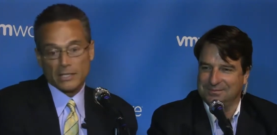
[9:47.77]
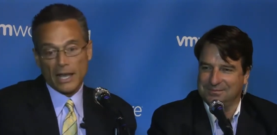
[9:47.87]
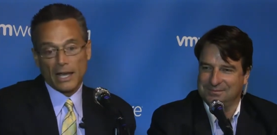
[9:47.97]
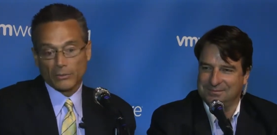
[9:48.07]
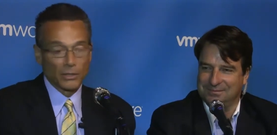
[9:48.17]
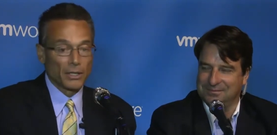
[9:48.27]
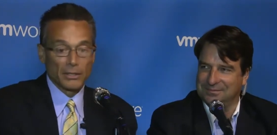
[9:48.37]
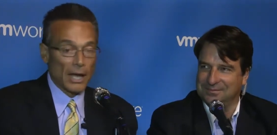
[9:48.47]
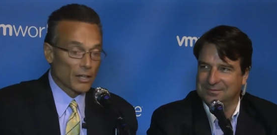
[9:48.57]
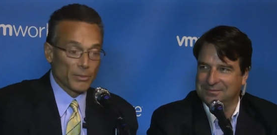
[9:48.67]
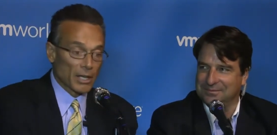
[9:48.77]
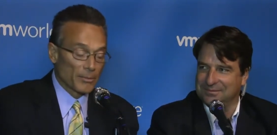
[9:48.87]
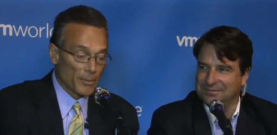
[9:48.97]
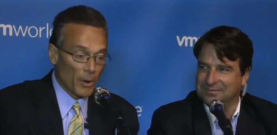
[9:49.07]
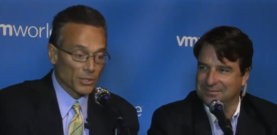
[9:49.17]
Speaker 1: that. Well, then now you become
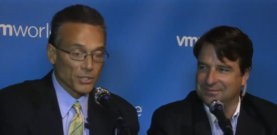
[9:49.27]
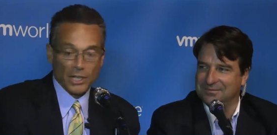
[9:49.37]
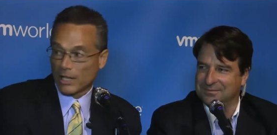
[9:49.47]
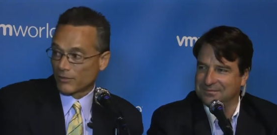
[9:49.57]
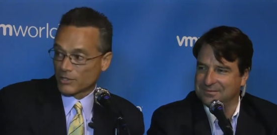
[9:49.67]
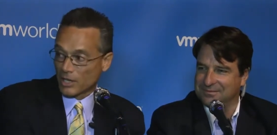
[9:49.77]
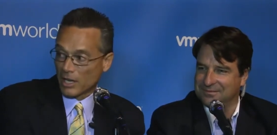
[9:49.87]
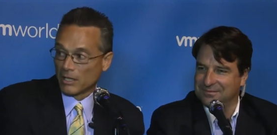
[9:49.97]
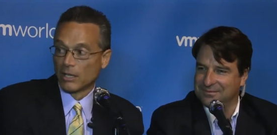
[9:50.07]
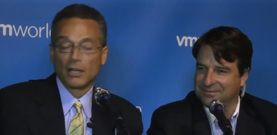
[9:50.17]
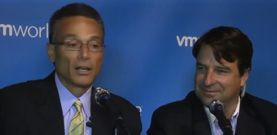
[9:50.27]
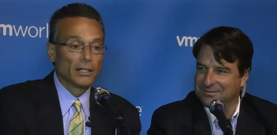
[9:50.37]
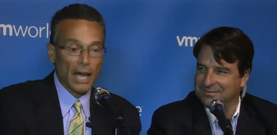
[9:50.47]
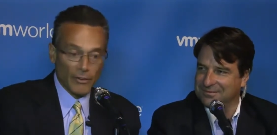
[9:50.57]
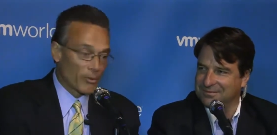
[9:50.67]
the poster child for SAN. Uh-huh.
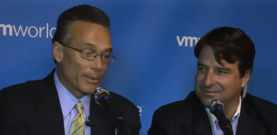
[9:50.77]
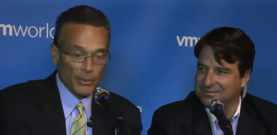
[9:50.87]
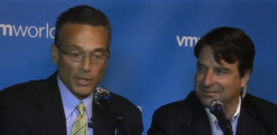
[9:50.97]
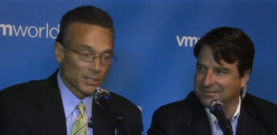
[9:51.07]
Now everybody wants